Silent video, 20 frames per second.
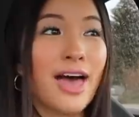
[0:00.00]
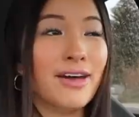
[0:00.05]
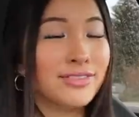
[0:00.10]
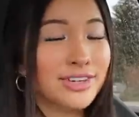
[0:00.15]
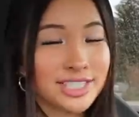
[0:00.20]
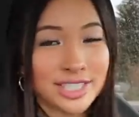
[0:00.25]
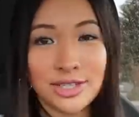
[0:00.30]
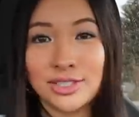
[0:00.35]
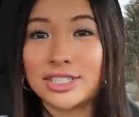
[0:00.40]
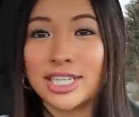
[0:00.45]

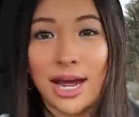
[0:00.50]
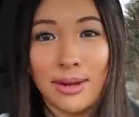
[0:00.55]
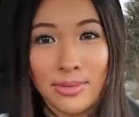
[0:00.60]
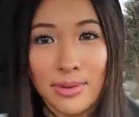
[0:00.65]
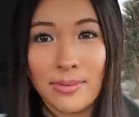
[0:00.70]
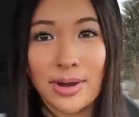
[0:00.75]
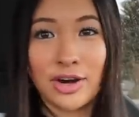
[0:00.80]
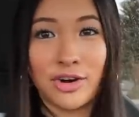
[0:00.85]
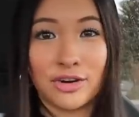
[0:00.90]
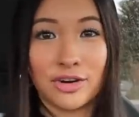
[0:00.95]
every single time
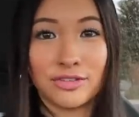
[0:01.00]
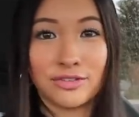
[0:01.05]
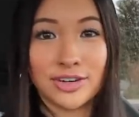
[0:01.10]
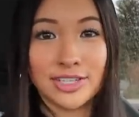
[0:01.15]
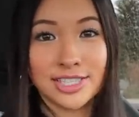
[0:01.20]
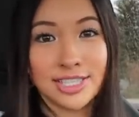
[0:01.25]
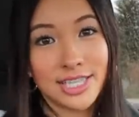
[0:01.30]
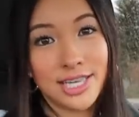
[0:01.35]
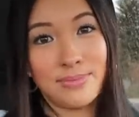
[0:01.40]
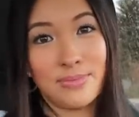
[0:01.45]
that my
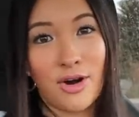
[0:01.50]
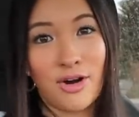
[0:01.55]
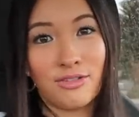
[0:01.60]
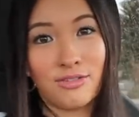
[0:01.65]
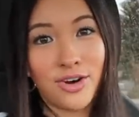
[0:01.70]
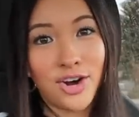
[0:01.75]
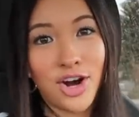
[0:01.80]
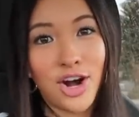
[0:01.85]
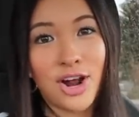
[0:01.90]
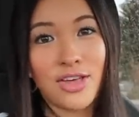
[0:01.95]
girlfriends sleep
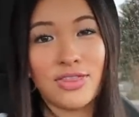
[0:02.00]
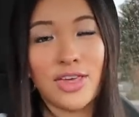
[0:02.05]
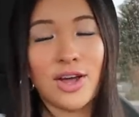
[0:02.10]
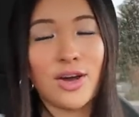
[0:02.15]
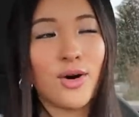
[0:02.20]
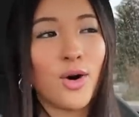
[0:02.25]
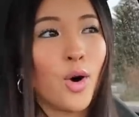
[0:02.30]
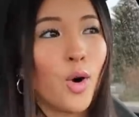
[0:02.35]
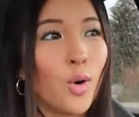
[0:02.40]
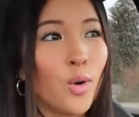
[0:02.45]
over, they
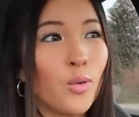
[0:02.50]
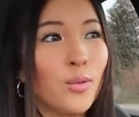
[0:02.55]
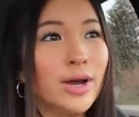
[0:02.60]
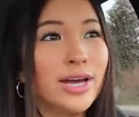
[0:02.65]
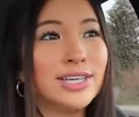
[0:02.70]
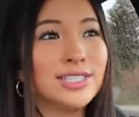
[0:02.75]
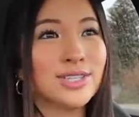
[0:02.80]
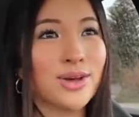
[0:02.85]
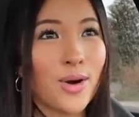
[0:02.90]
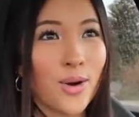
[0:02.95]

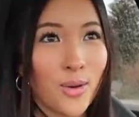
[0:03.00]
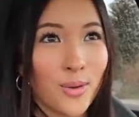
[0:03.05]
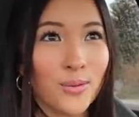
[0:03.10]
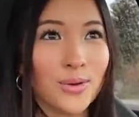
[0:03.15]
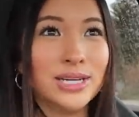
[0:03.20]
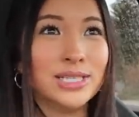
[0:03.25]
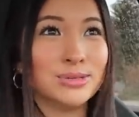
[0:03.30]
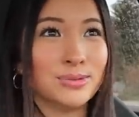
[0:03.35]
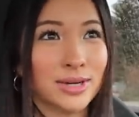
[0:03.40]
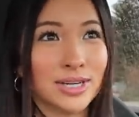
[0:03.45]
always,
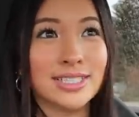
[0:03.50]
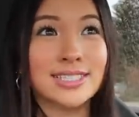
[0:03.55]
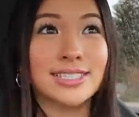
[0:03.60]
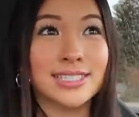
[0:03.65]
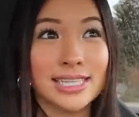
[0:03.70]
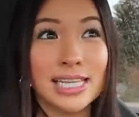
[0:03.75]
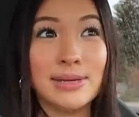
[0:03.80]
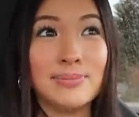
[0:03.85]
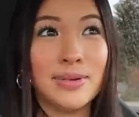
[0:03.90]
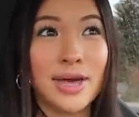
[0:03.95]
always want to
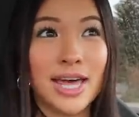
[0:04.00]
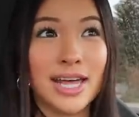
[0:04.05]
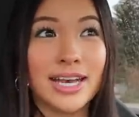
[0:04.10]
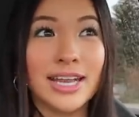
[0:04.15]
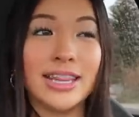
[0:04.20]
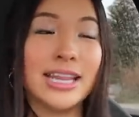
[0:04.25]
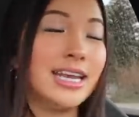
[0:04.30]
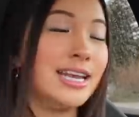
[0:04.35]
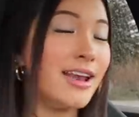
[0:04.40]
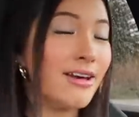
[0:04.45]
sleep in
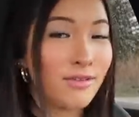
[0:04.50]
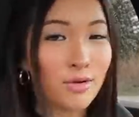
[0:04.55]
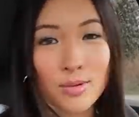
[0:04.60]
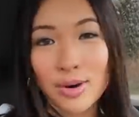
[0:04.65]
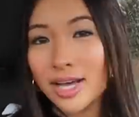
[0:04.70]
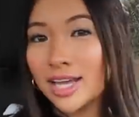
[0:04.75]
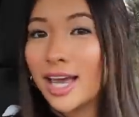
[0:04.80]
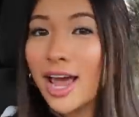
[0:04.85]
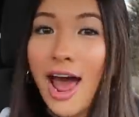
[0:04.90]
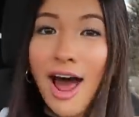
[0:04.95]
and they never
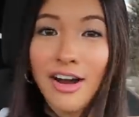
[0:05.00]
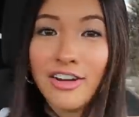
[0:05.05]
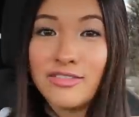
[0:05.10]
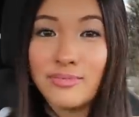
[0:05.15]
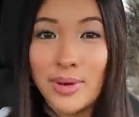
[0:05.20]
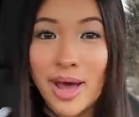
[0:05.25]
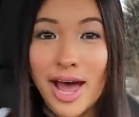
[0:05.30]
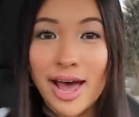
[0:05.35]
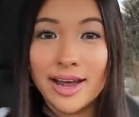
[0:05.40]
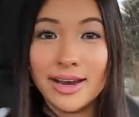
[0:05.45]
want to get out
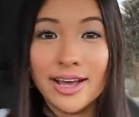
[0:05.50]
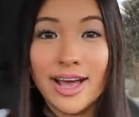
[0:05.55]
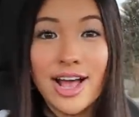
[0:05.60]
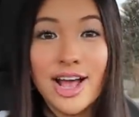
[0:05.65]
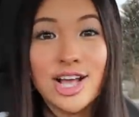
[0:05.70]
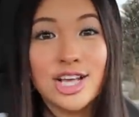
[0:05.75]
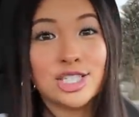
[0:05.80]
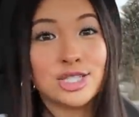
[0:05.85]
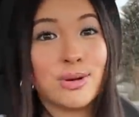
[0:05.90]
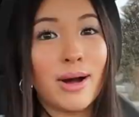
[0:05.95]
of bed.
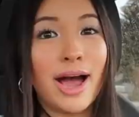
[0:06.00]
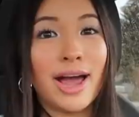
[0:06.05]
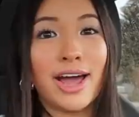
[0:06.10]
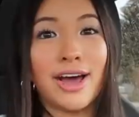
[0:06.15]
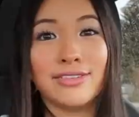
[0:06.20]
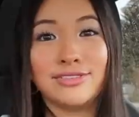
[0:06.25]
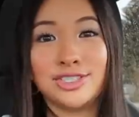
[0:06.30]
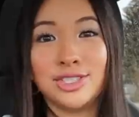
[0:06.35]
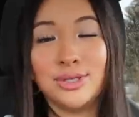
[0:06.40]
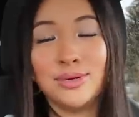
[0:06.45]
So I
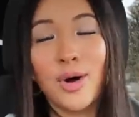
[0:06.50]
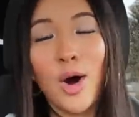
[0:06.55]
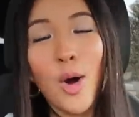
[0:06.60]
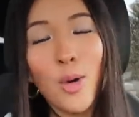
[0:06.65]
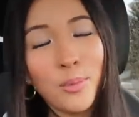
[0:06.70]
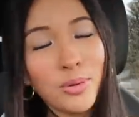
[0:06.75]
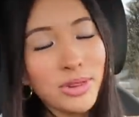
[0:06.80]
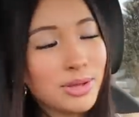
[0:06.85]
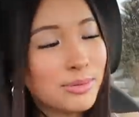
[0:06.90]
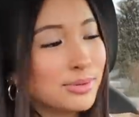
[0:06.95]
have to
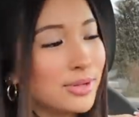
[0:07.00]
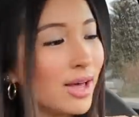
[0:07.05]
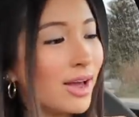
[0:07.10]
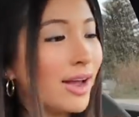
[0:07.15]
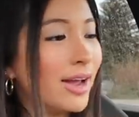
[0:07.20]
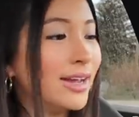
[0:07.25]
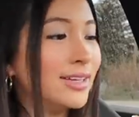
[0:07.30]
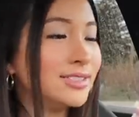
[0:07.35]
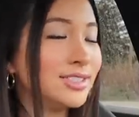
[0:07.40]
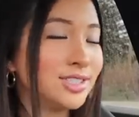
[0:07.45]
open the
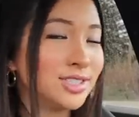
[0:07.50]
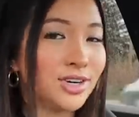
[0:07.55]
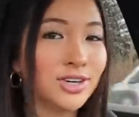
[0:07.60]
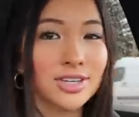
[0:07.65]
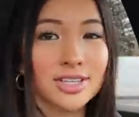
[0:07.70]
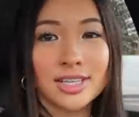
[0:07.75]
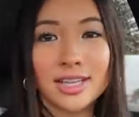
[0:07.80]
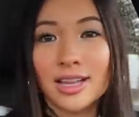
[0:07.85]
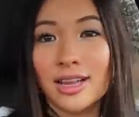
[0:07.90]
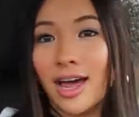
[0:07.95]
blinds, turn
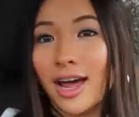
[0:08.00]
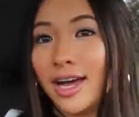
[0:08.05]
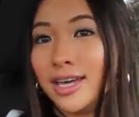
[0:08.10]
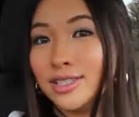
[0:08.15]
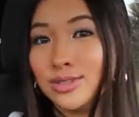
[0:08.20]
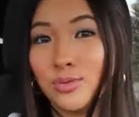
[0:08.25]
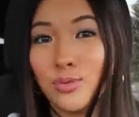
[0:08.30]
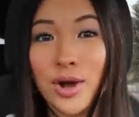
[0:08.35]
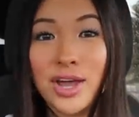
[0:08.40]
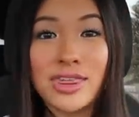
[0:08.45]
on the
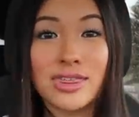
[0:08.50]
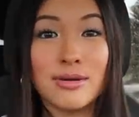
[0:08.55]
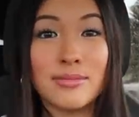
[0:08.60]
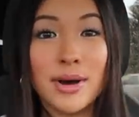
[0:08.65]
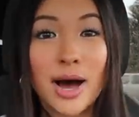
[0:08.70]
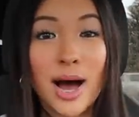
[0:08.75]
lights, wake them